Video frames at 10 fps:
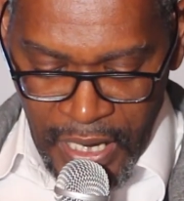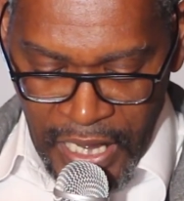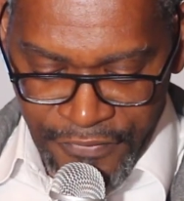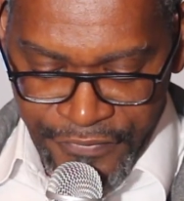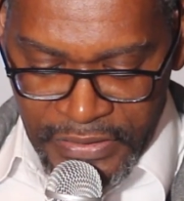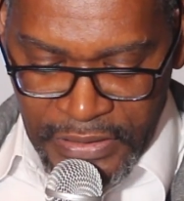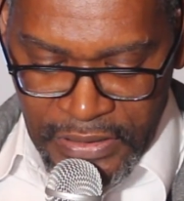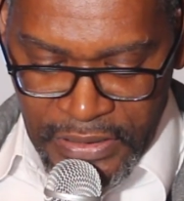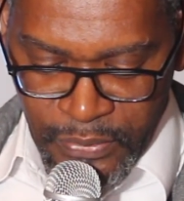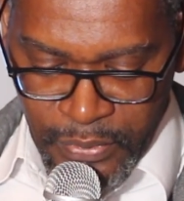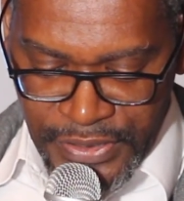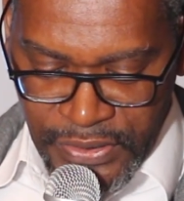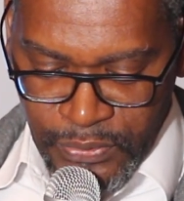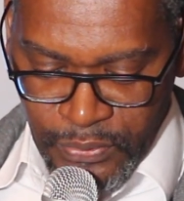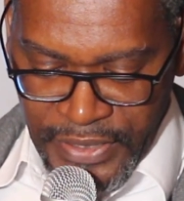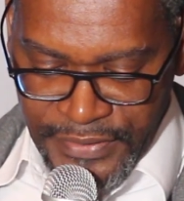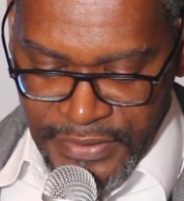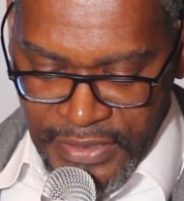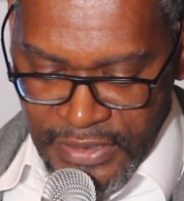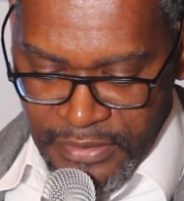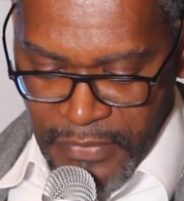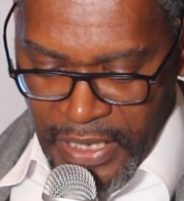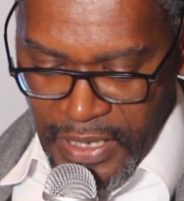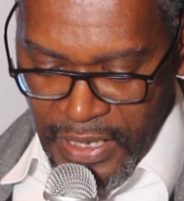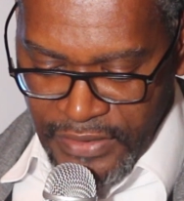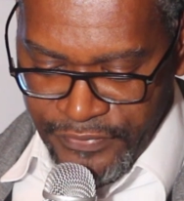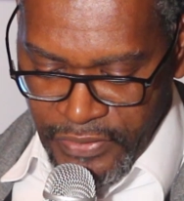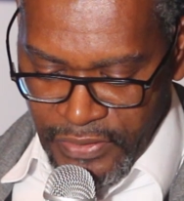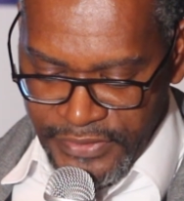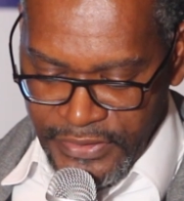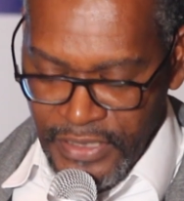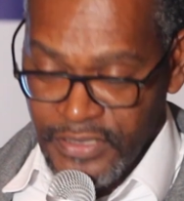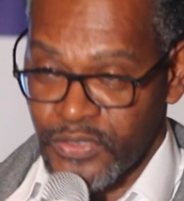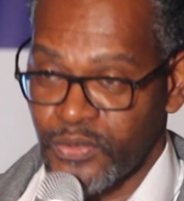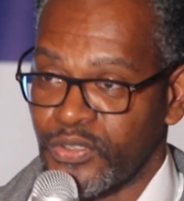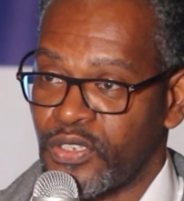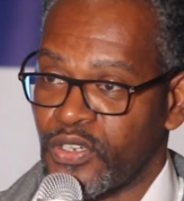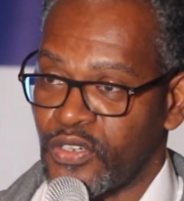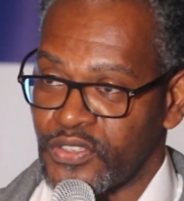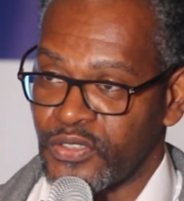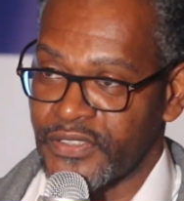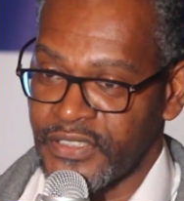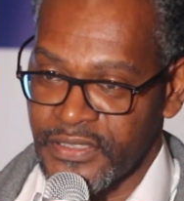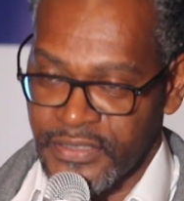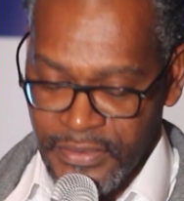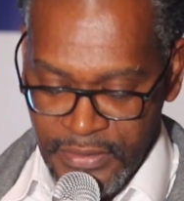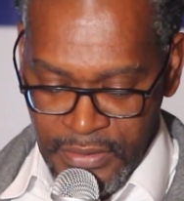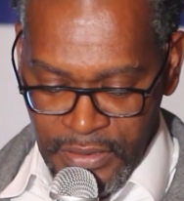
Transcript: I finally wish to extend my heartfelt thanks to the consultants,